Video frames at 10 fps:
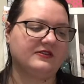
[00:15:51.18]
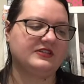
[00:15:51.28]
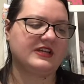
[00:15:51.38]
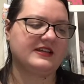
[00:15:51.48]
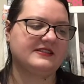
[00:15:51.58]

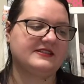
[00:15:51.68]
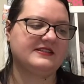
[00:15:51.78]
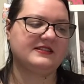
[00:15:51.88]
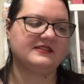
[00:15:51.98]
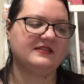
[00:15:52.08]

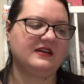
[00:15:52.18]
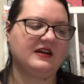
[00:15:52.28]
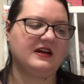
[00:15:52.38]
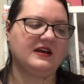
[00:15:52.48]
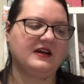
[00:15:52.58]
just,
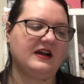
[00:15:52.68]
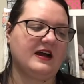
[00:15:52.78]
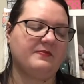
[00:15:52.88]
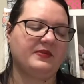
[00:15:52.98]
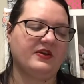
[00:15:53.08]

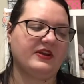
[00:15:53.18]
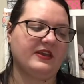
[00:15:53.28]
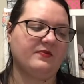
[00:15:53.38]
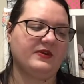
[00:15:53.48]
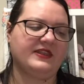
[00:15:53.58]
upload
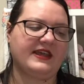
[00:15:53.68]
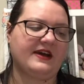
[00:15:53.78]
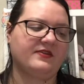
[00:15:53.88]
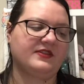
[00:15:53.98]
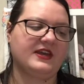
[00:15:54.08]
it
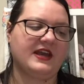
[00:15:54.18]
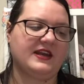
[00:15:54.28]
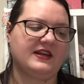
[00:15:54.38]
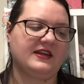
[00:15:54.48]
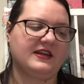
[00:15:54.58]
without the
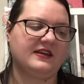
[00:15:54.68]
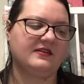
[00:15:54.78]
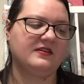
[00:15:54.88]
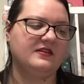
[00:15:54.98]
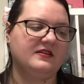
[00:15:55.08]
editing.
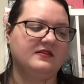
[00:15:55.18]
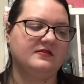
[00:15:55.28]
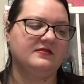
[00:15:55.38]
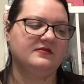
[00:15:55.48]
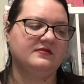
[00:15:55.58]

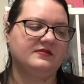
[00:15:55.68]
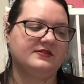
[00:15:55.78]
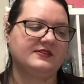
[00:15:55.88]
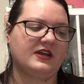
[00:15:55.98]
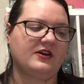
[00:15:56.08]

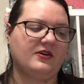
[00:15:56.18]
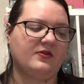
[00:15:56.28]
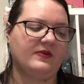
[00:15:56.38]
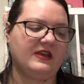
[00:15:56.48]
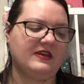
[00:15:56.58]

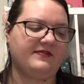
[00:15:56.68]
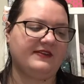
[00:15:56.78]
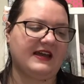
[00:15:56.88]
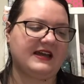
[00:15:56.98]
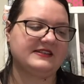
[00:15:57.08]
So, if
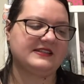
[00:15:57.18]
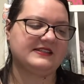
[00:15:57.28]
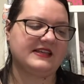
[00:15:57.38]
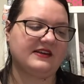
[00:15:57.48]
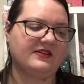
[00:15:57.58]
it hasn't
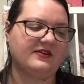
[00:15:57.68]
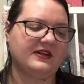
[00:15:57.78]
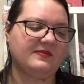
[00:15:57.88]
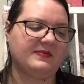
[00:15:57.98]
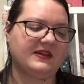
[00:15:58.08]

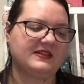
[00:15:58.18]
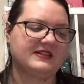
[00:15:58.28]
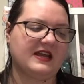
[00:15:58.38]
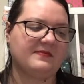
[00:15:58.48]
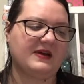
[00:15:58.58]
downloaded by the
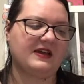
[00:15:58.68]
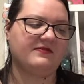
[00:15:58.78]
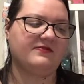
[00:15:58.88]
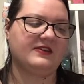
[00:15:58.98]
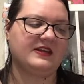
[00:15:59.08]
time I
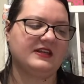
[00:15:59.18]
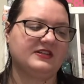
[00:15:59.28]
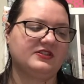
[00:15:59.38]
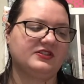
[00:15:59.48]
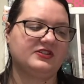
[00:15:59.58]

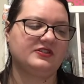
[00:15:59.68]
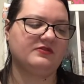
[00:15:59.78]
finish